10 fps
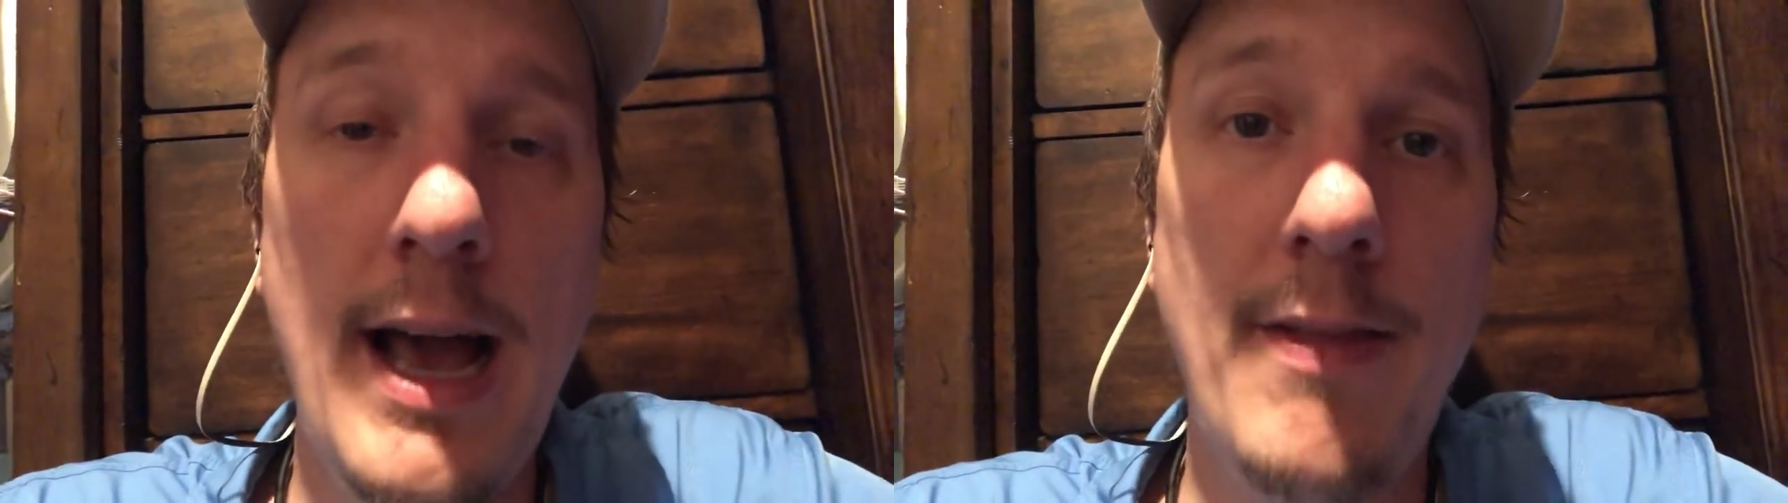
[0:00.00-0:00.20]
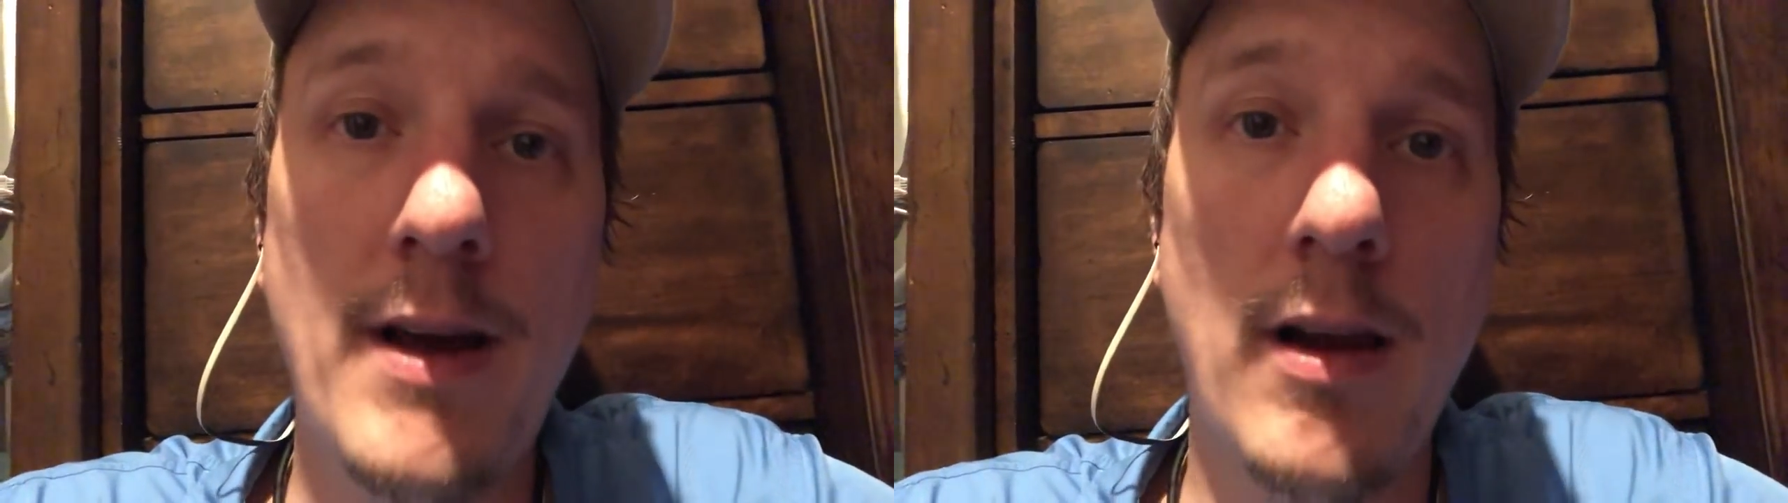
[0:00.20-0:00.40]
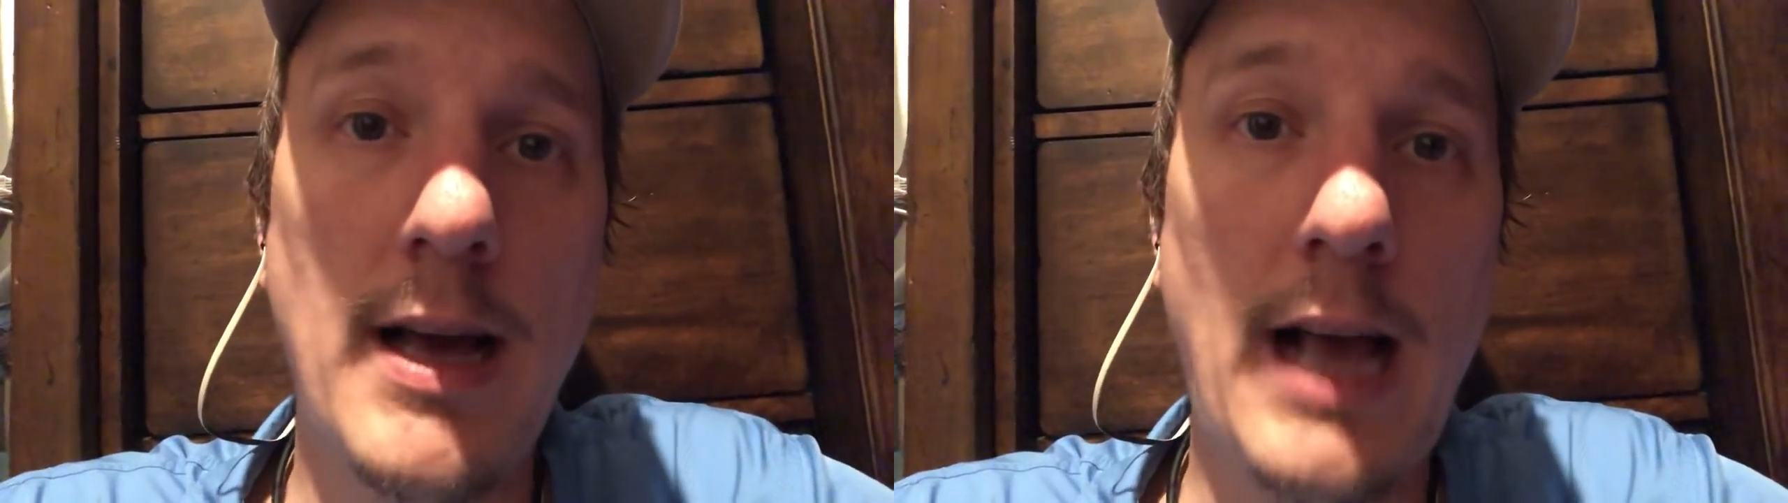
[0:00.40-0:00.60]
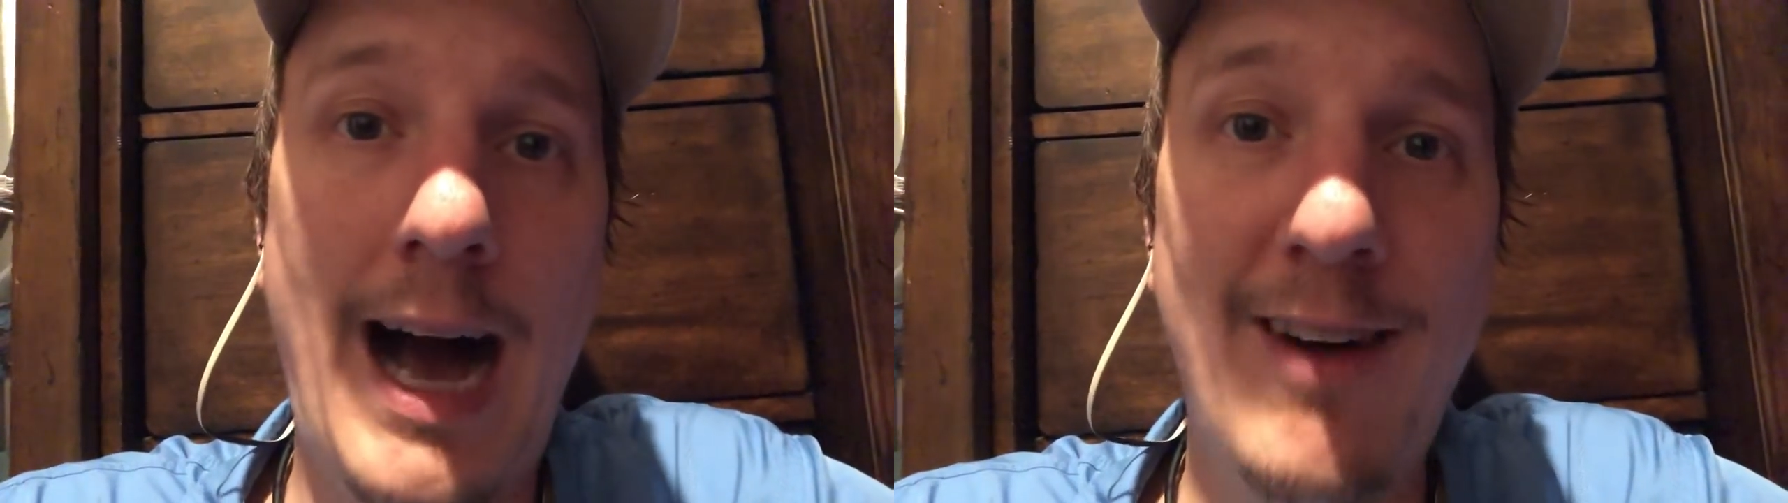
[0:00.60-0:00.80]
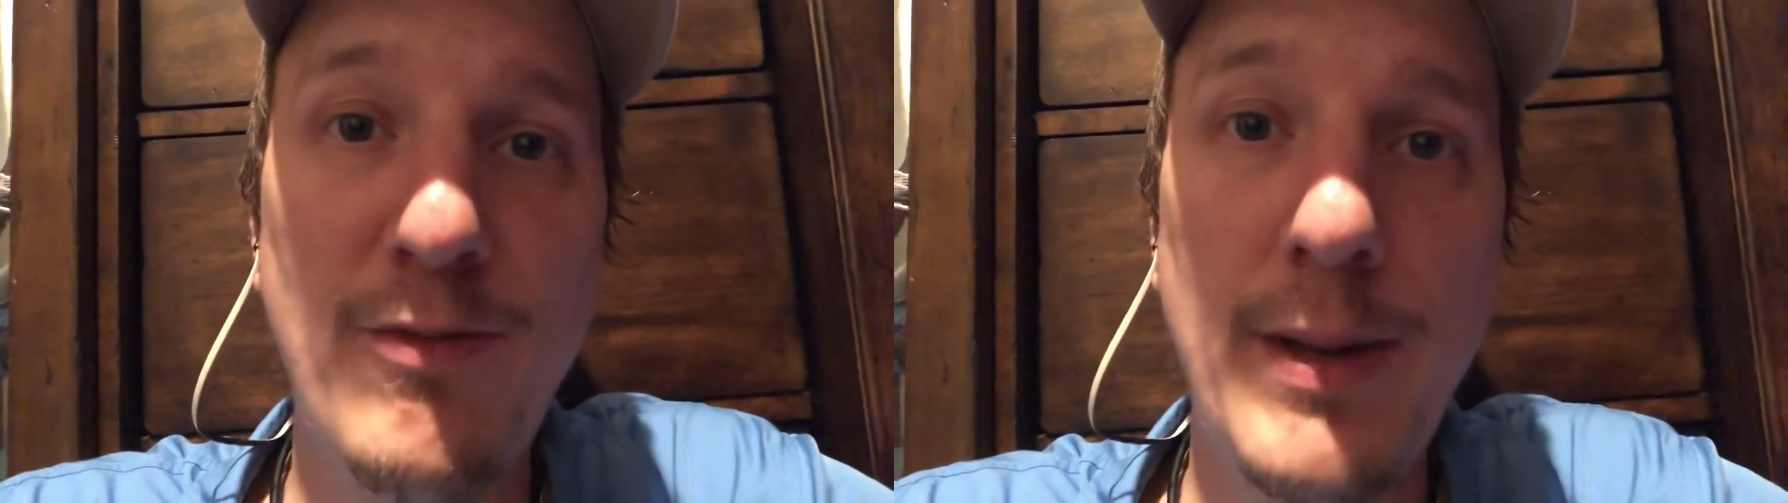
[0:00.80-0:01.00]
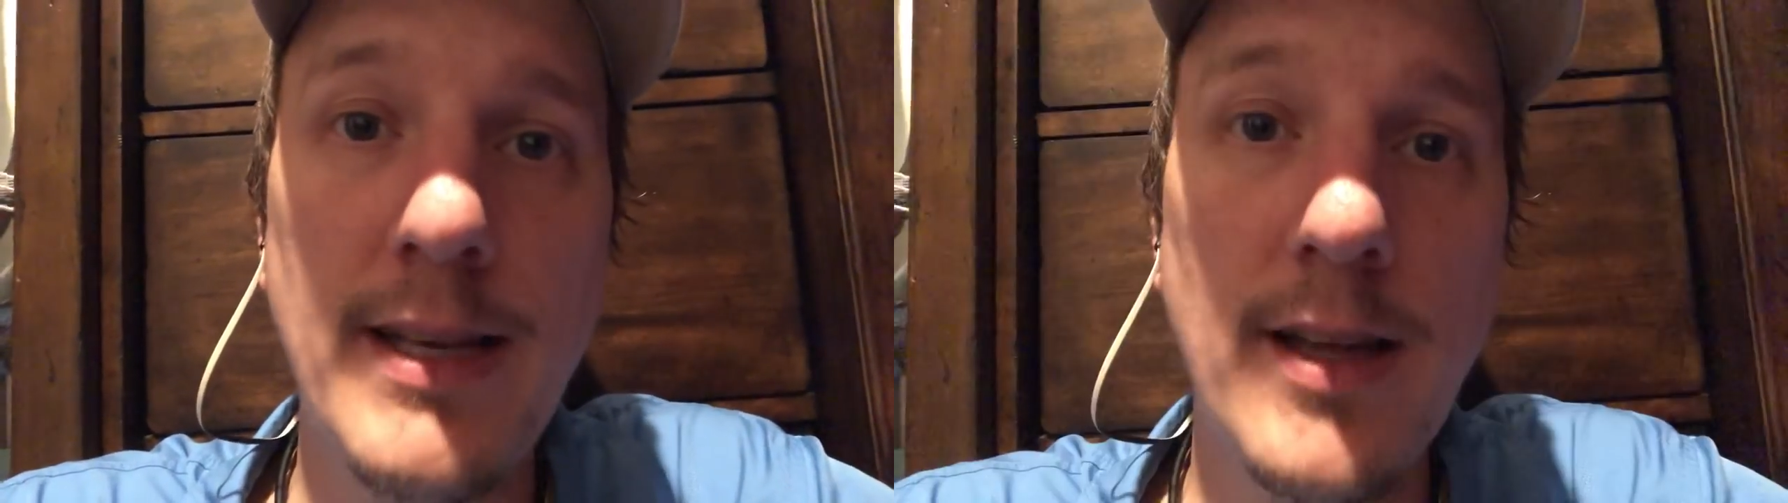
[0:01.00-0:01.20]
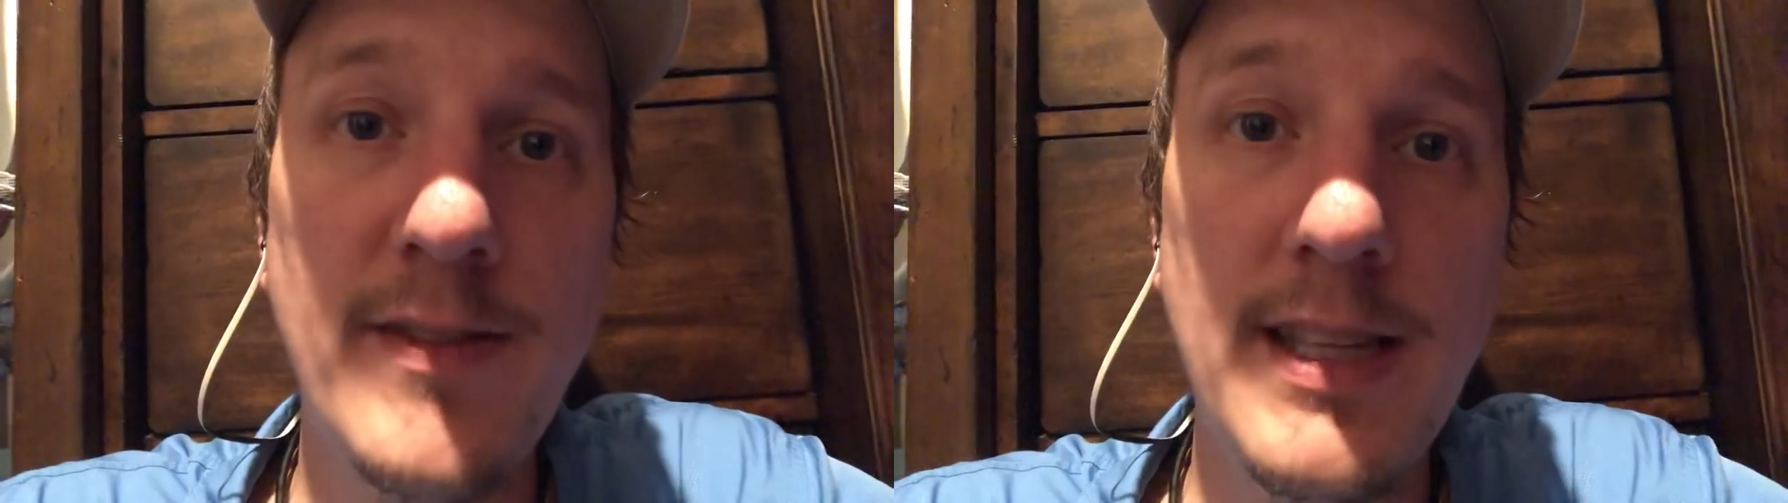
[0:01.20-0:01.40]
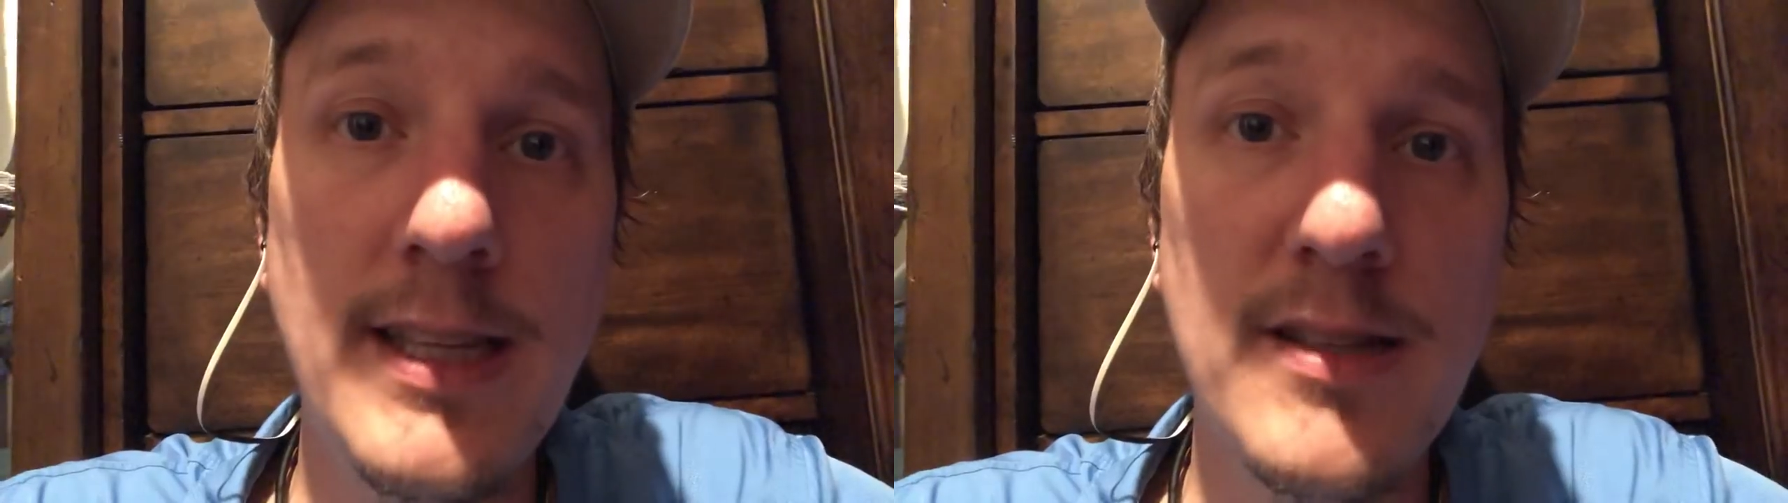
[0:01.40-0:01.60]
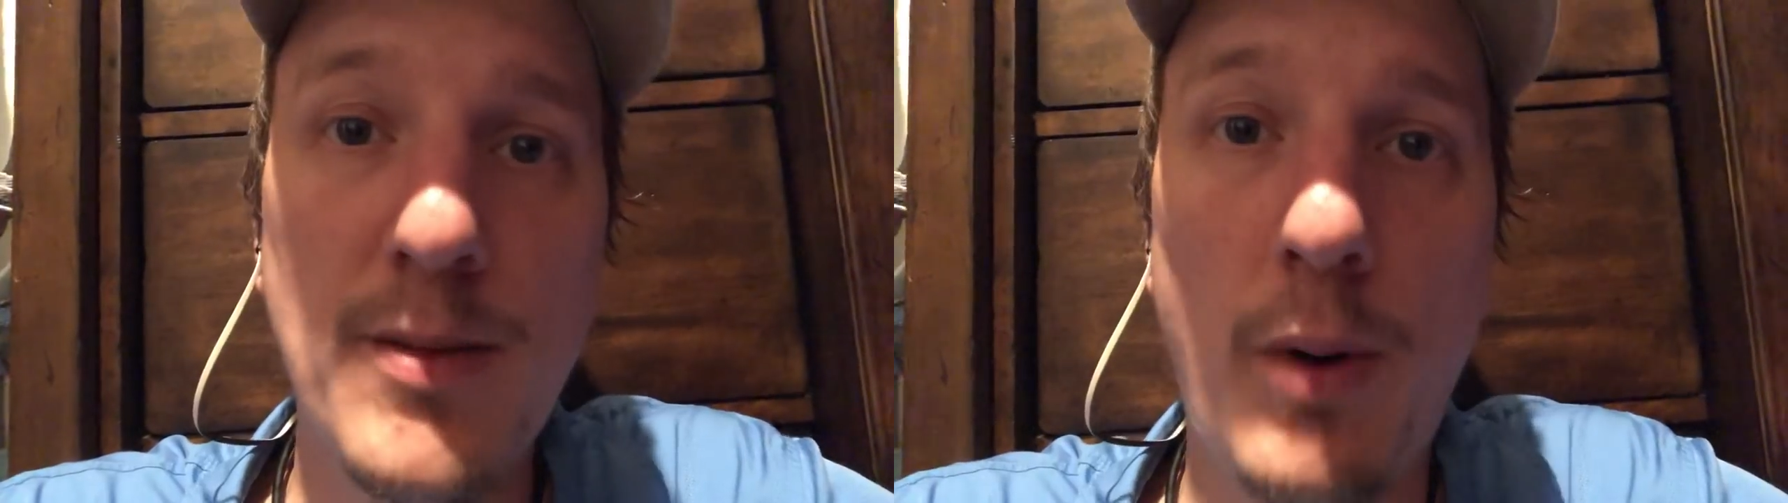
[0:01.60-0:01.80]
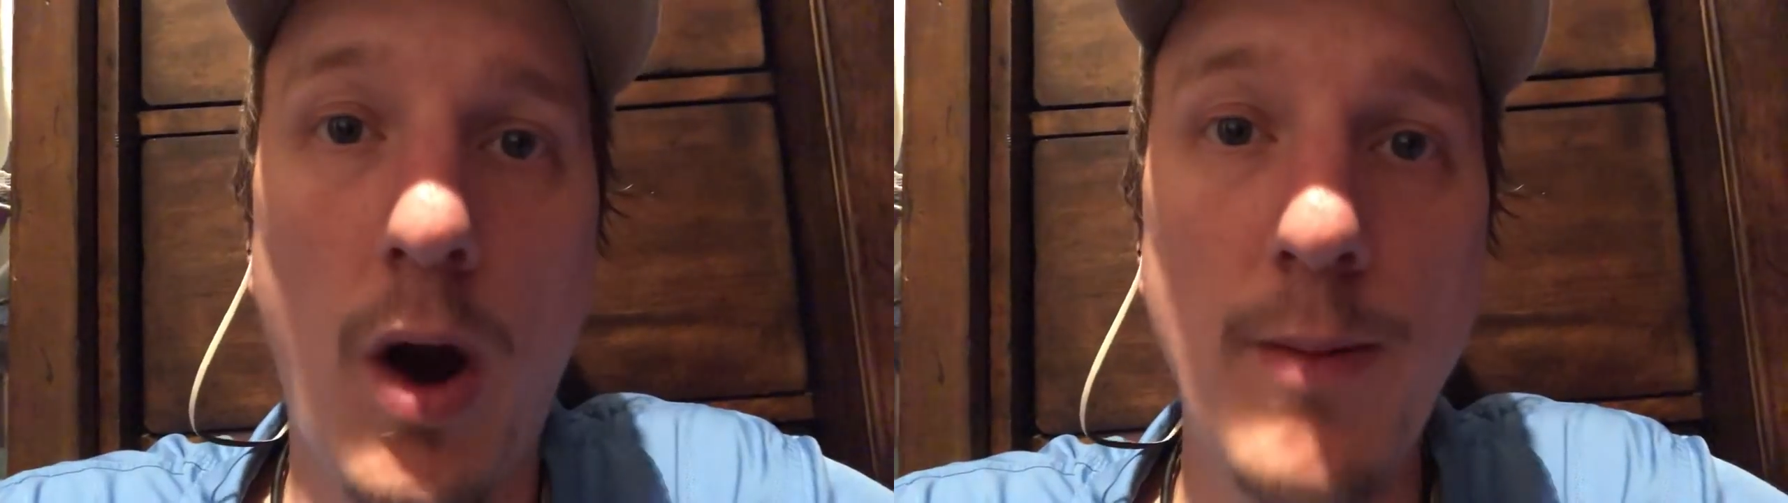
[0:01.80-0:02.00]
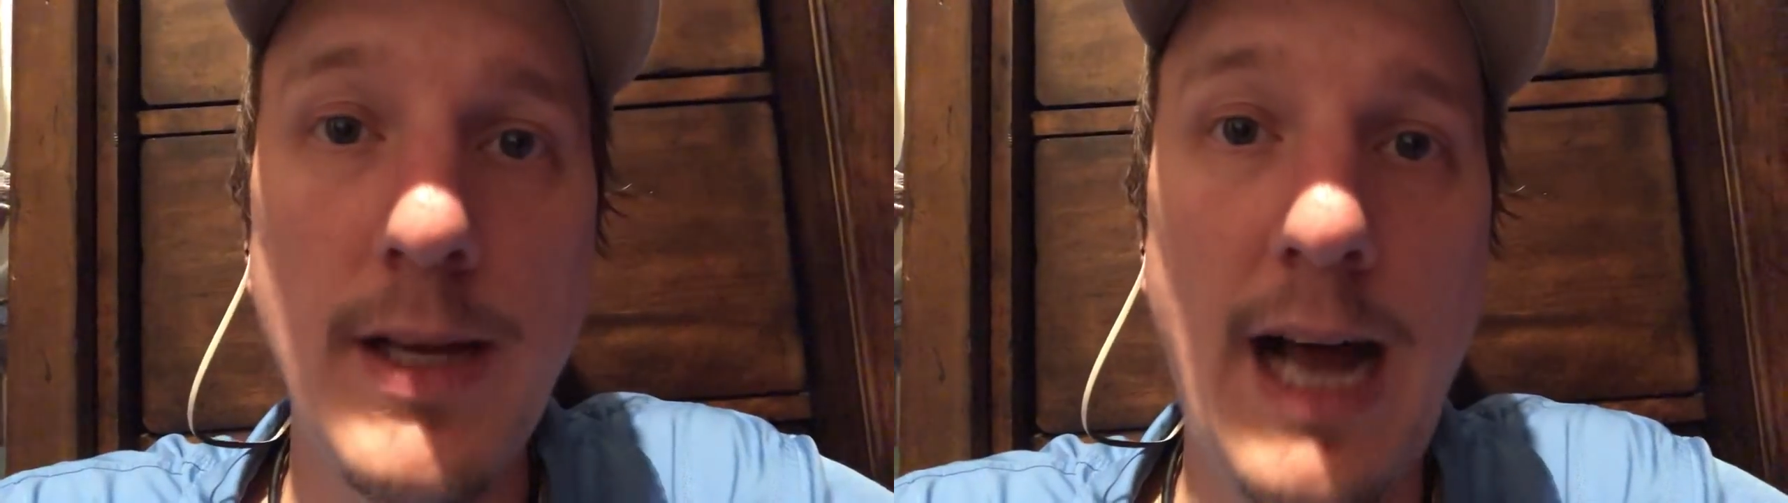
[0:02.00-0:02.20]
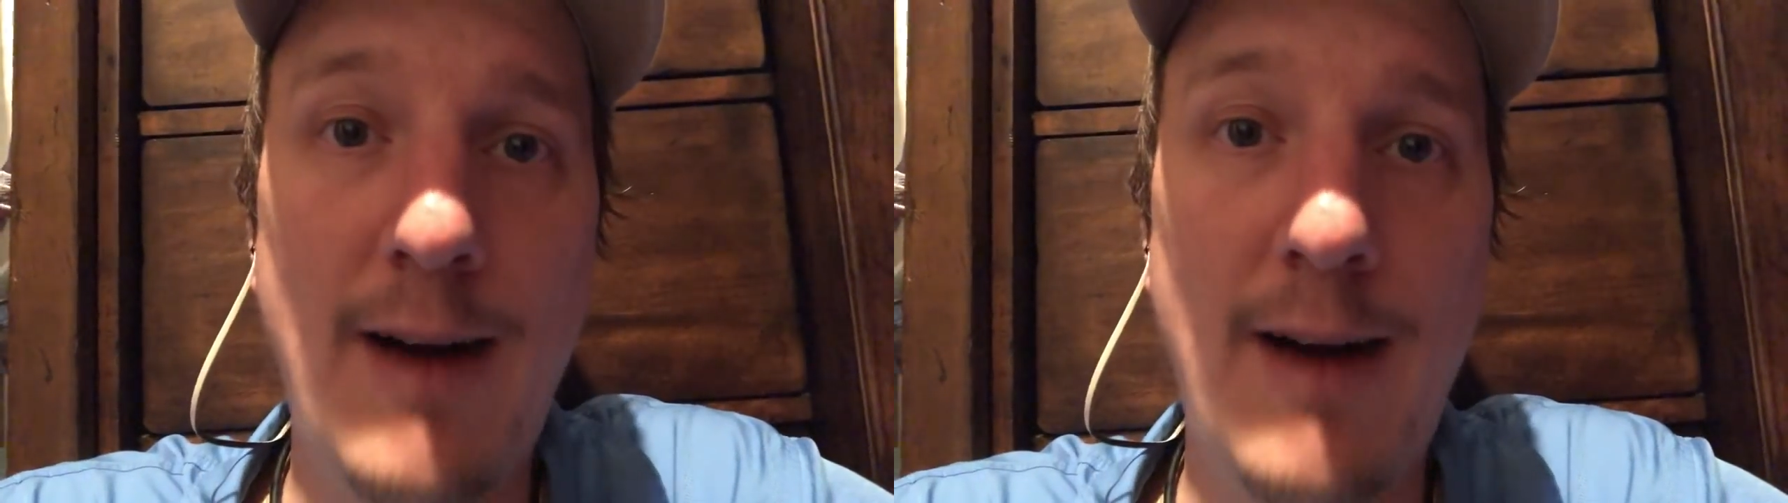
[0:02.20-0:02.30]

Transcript: and they're like, I've been living in this apartment.